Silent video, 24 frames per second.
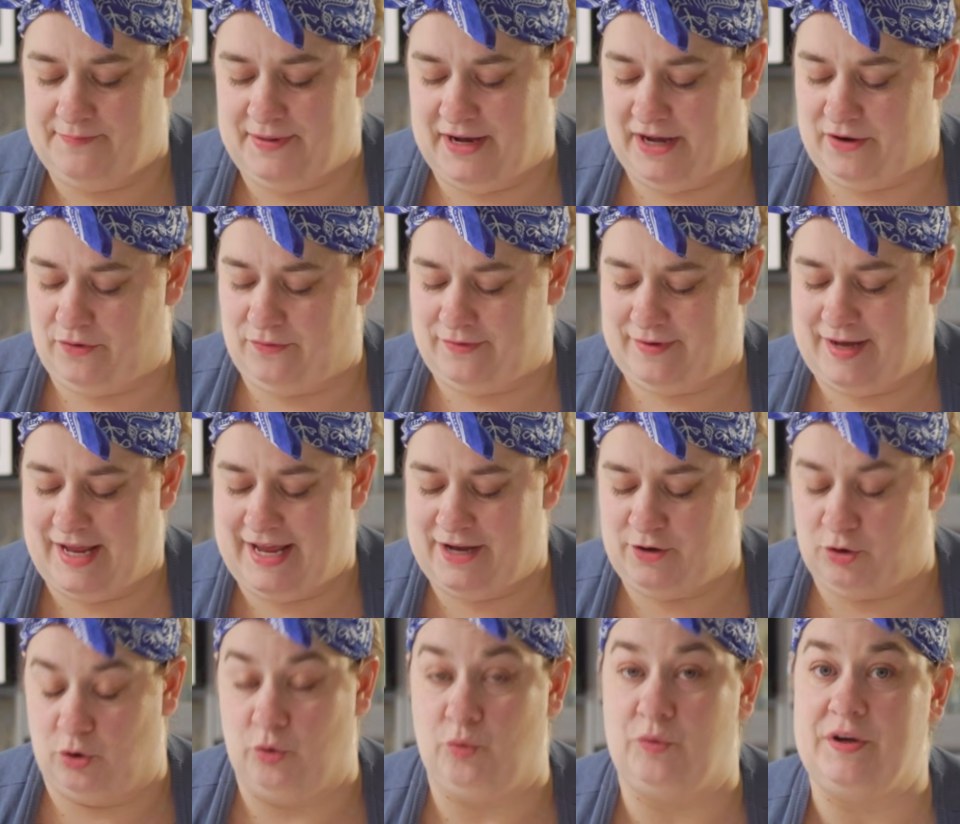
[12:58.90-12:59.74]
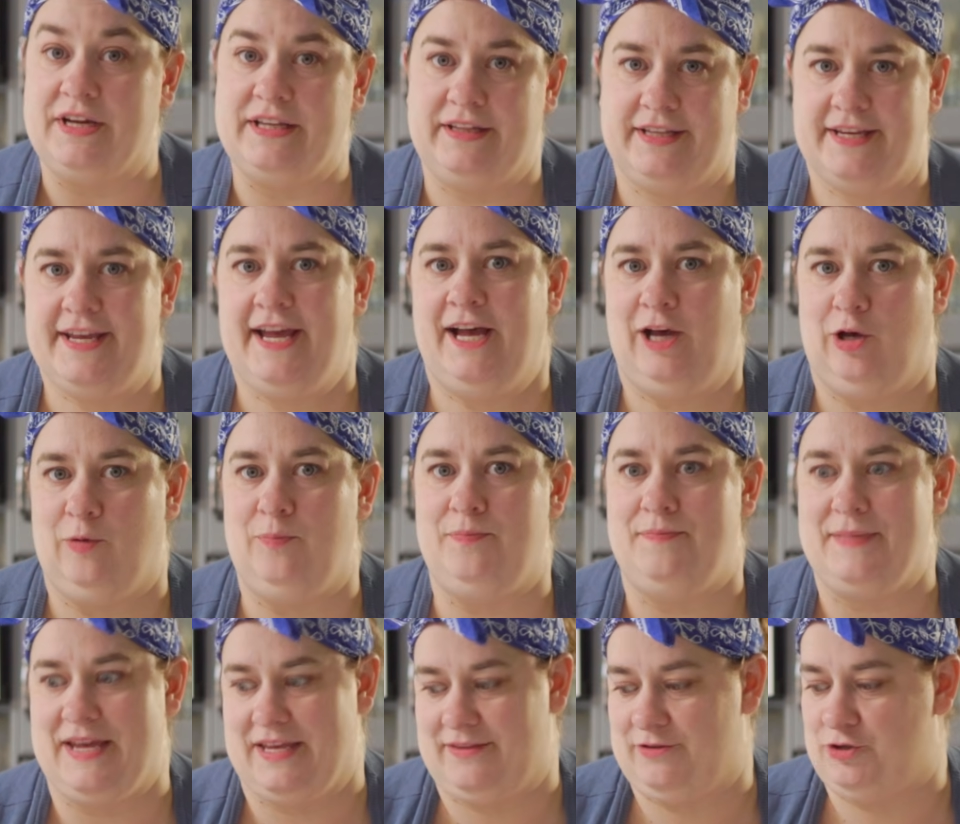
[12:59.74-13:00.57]
but it'll really
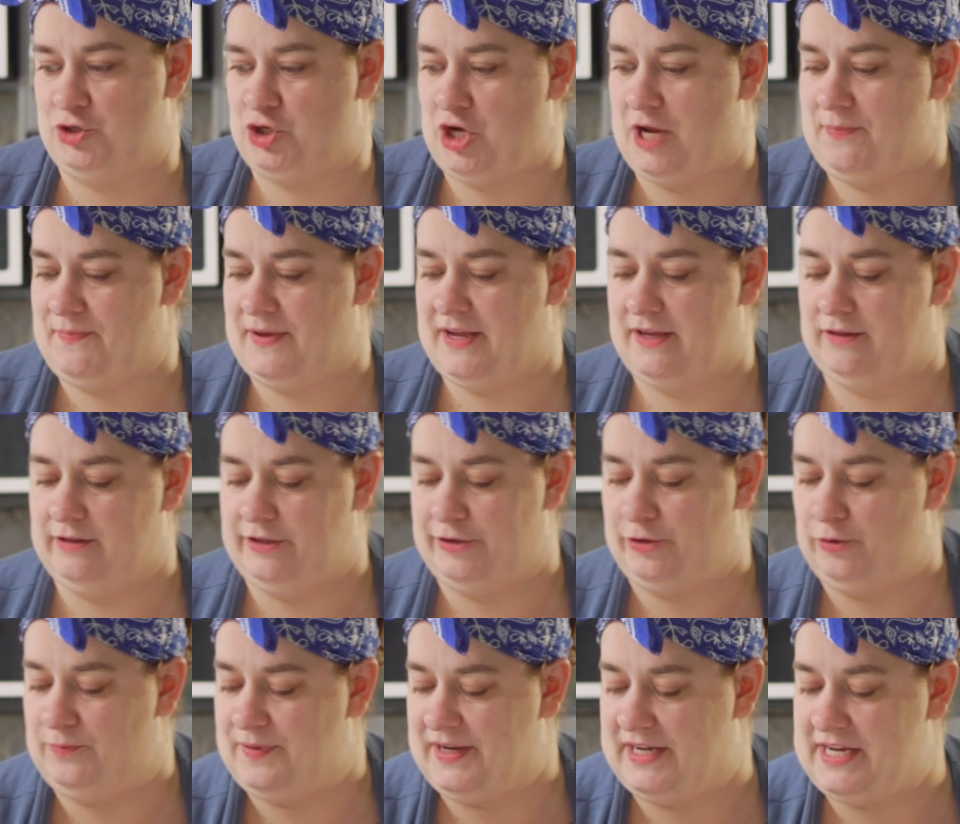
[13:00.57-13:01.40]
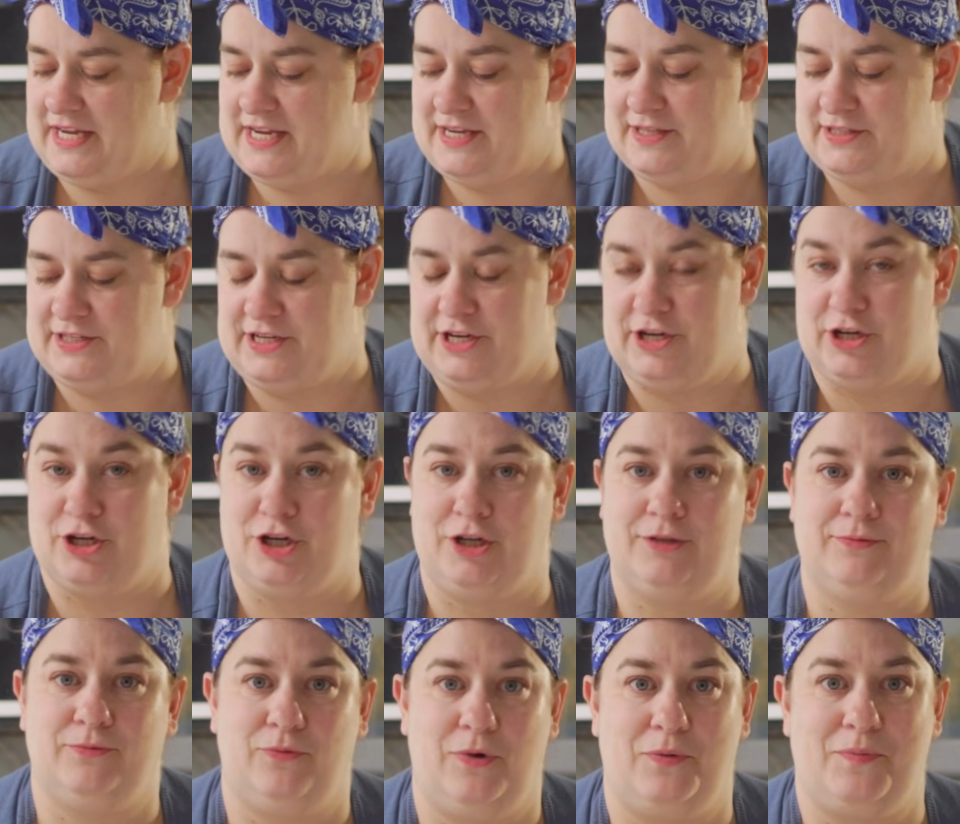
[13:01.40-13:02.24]
help make the shaping a little bit
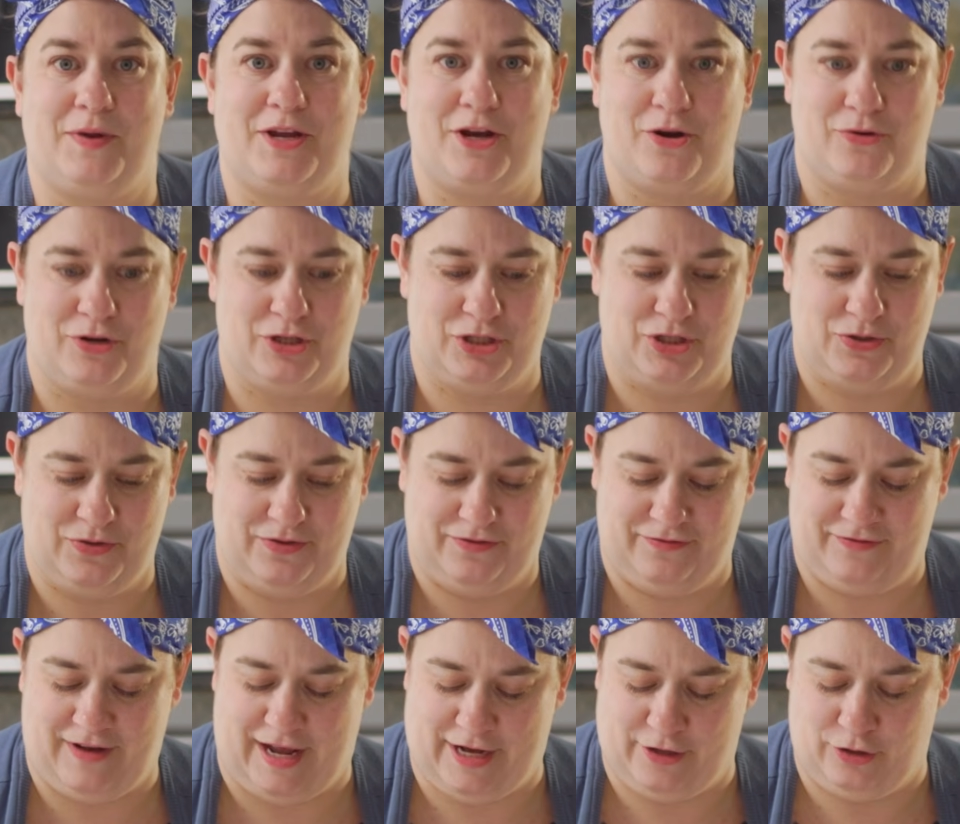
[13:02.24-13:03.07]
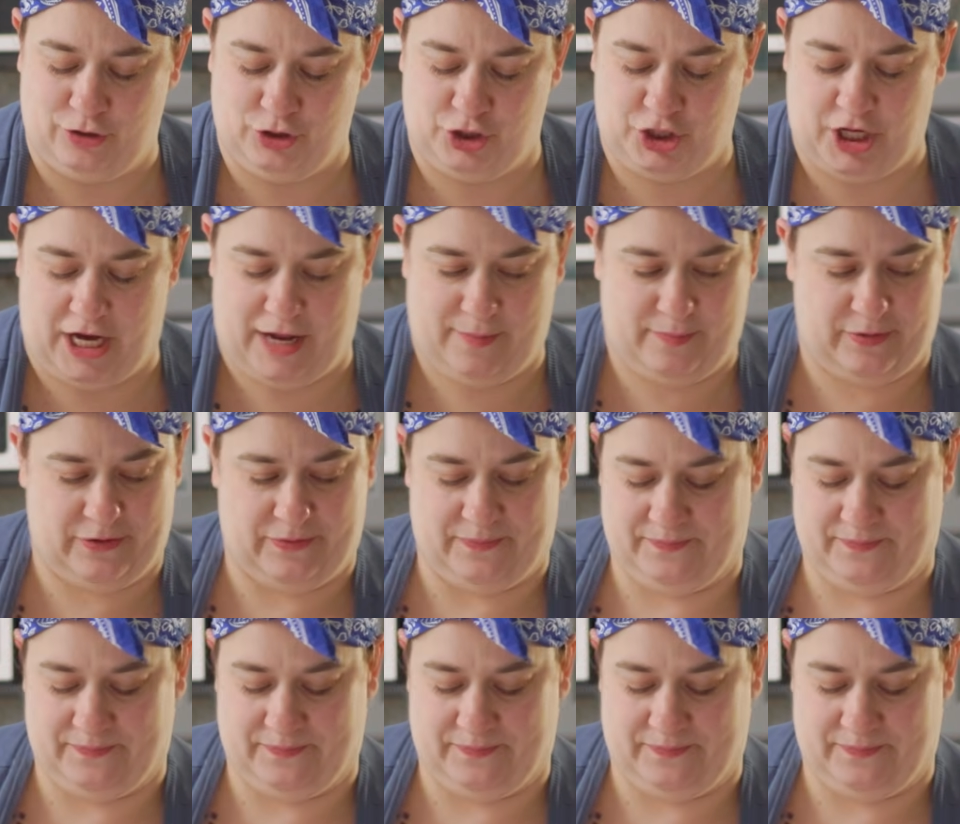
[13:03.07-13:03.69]
easier when we go to do the final shape.